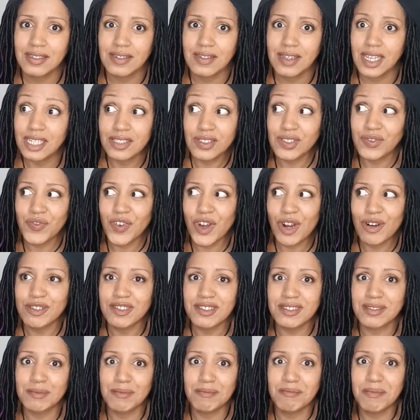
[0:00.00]
As far
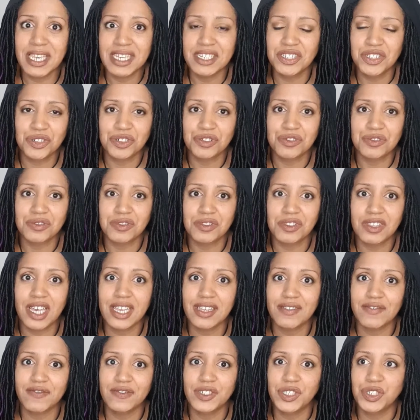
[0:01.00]
as major
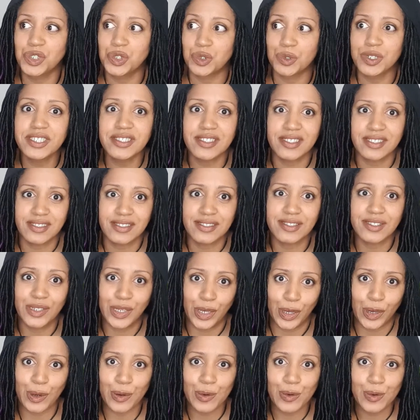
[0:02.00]
life choices
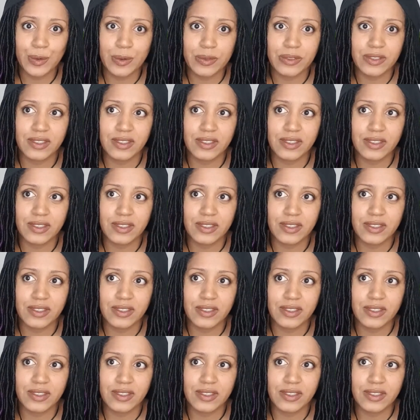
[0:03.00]
go,